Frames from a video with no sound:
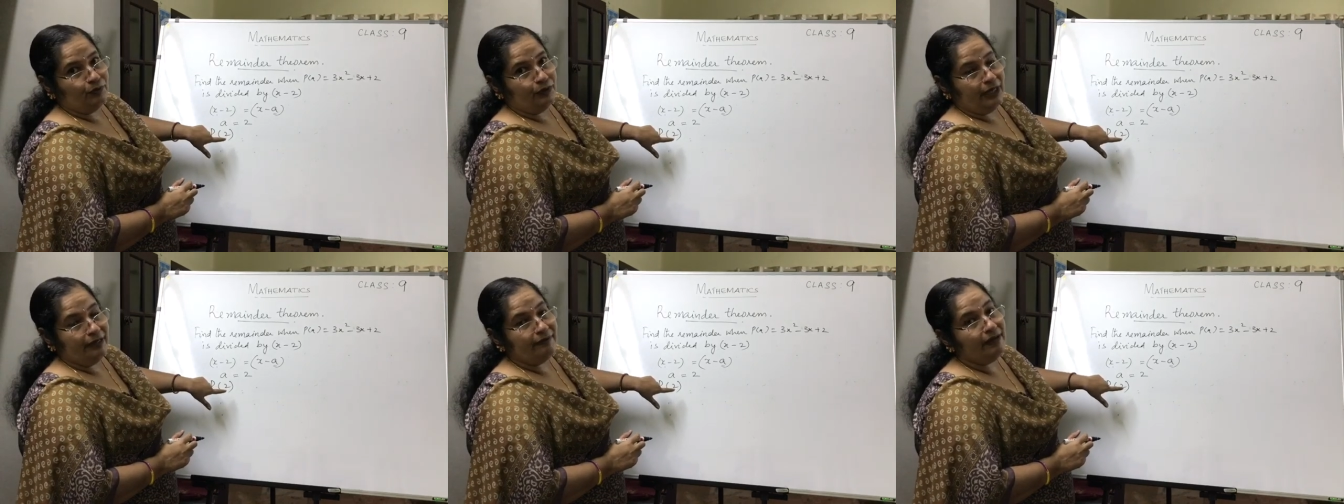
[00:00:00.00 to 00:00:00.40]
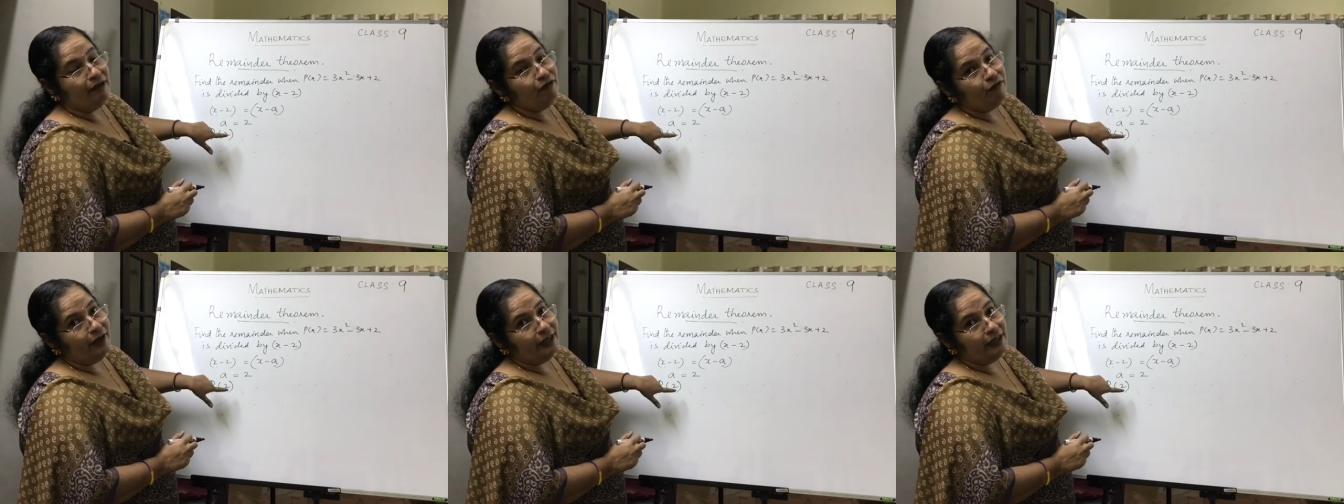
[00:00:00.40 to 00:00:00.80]
And then
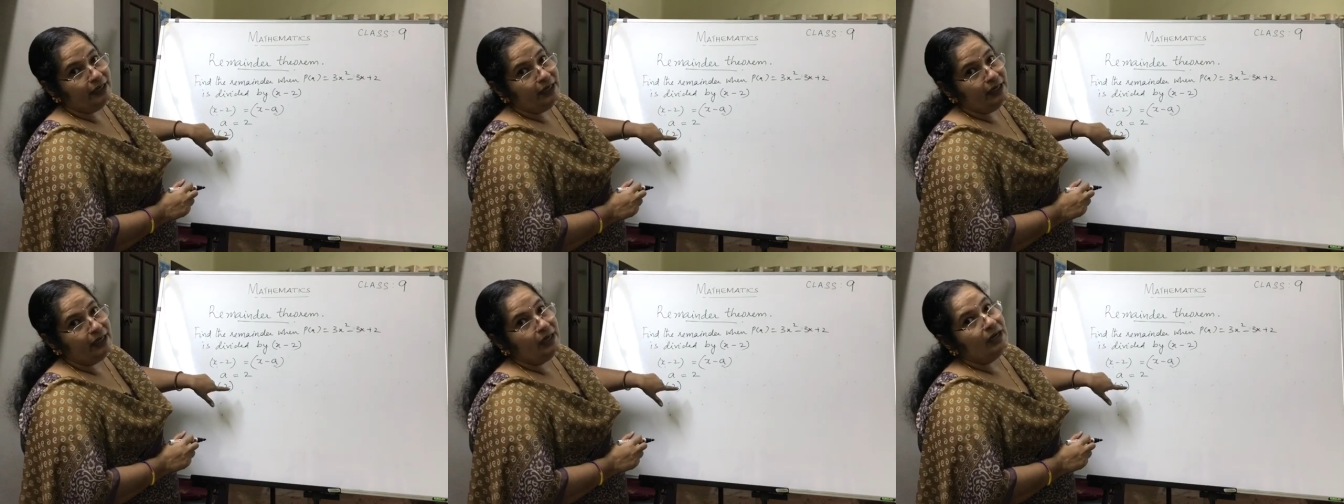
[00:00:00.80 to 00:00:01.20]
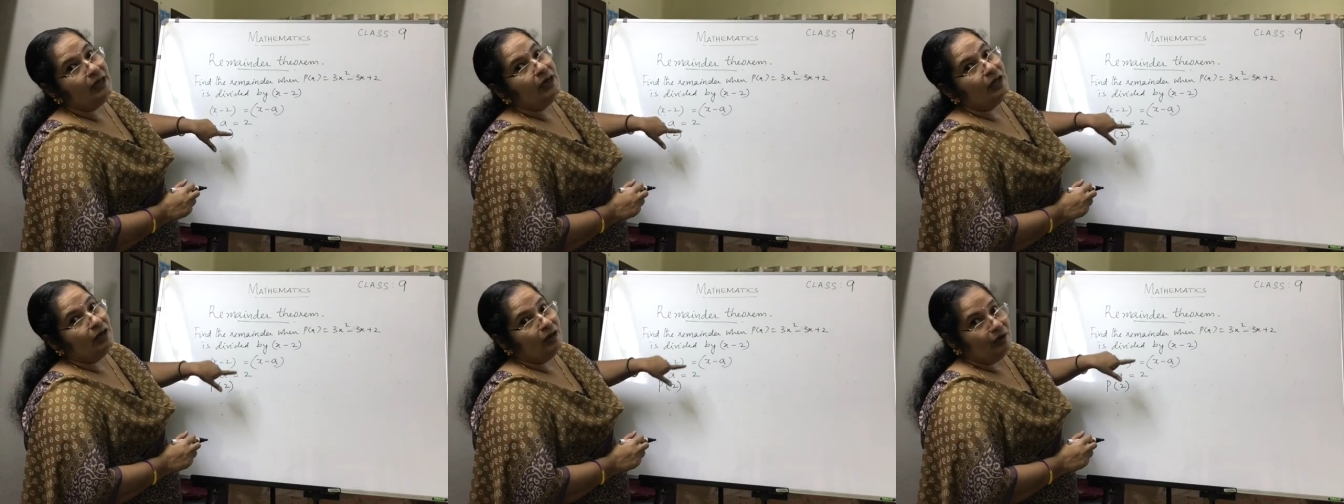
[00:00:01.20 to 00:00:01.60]
finding,
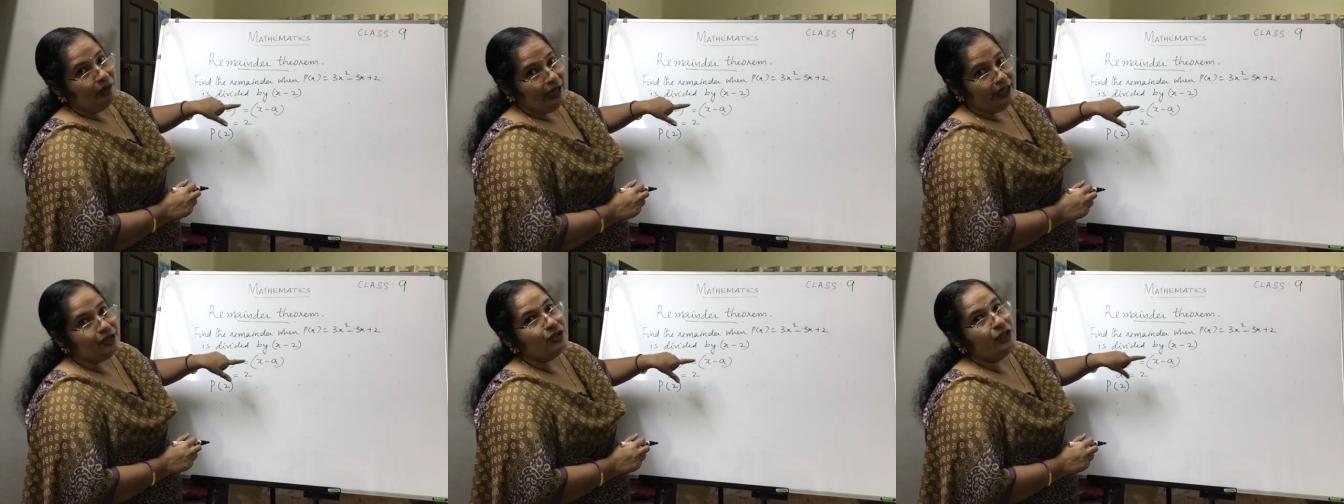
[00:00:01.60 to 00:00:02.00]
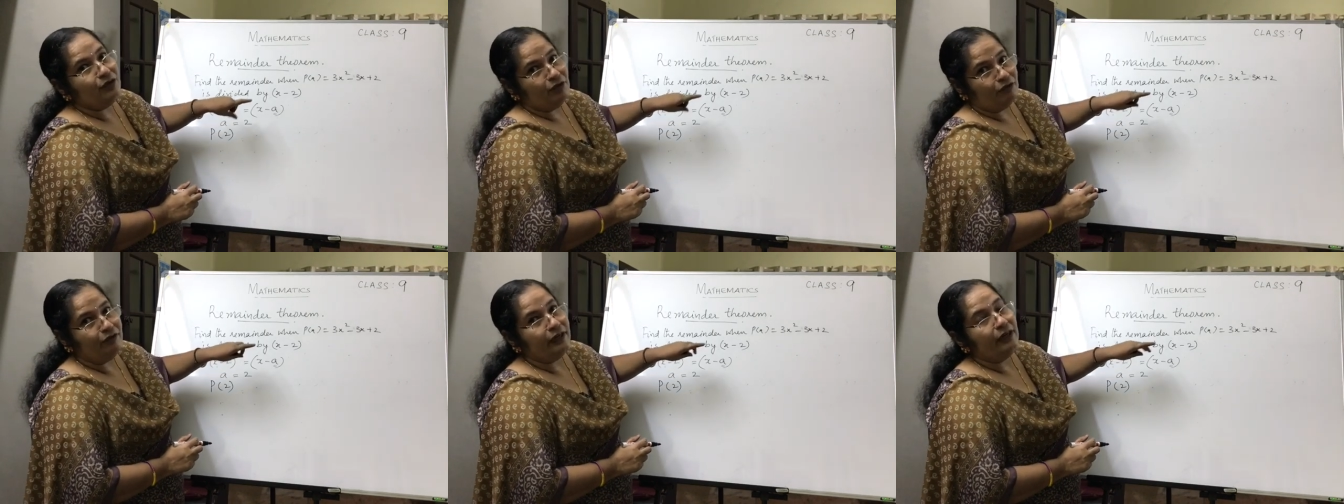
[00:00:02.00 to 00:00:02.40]
actually you are
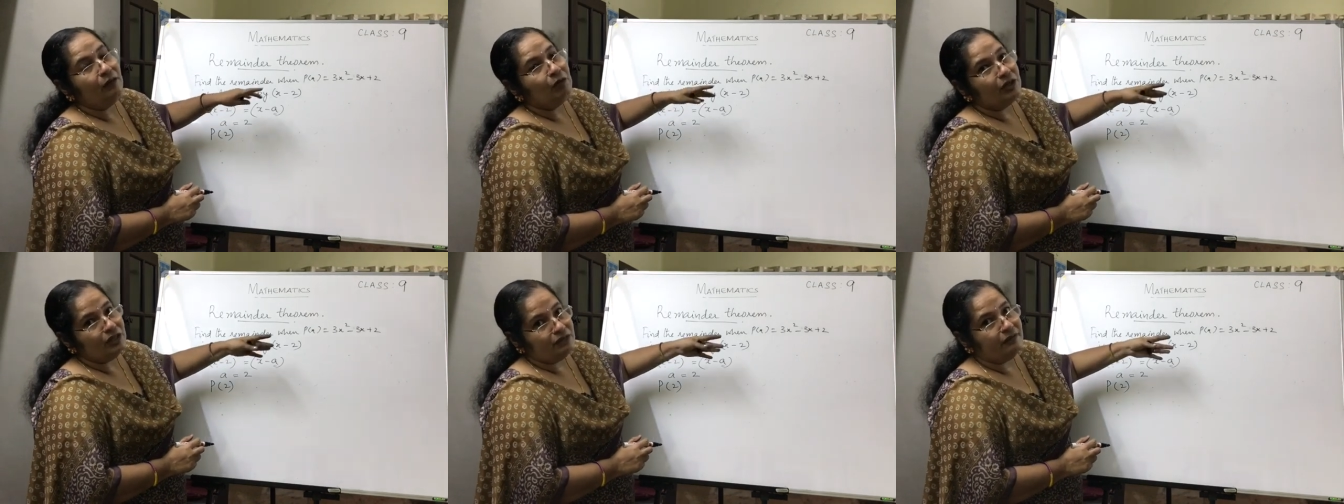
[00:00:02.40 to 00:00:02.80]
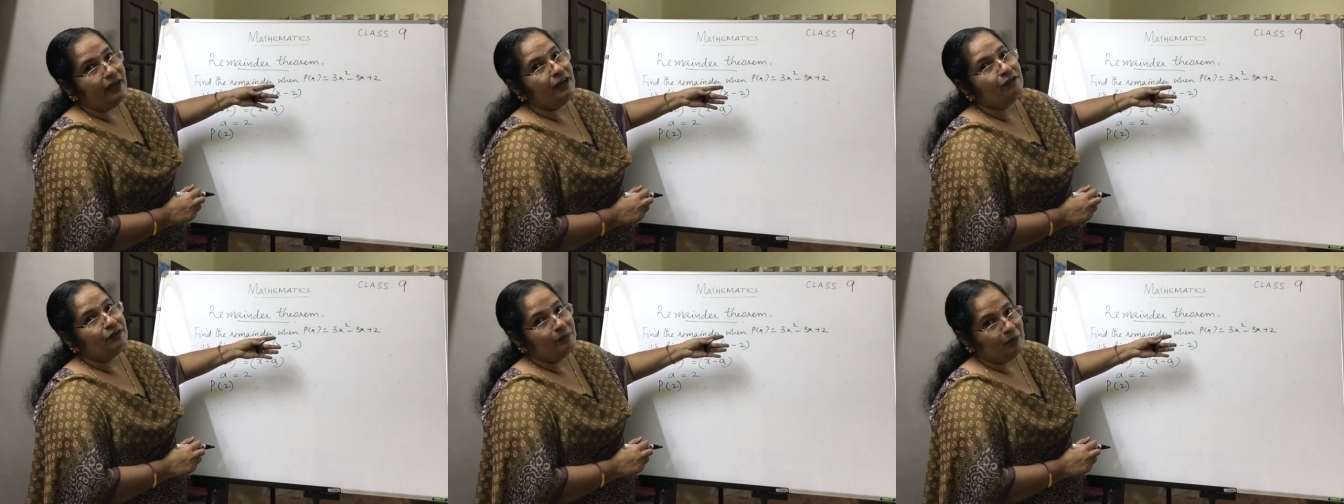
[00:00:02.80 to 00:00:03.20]
finding what is the
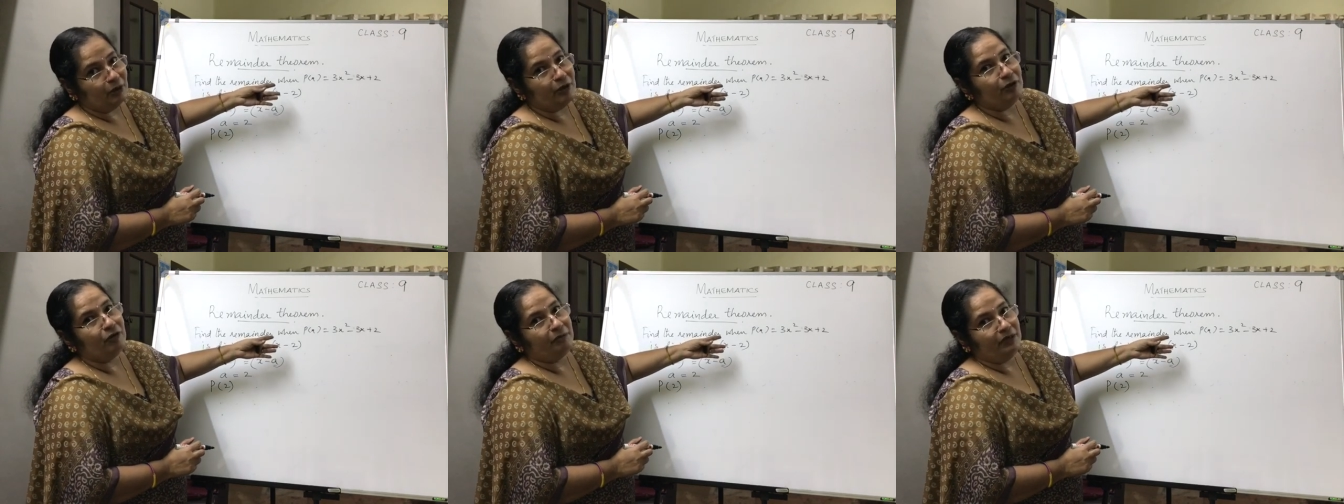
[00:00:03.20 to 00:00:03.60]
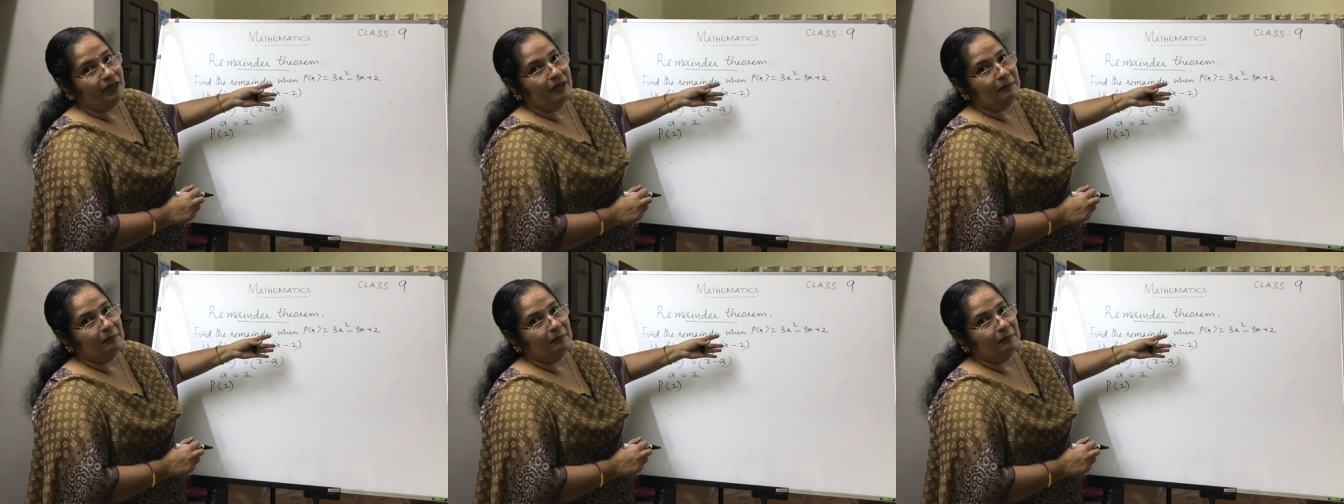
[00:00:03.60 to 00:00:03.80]
value of the polynomial.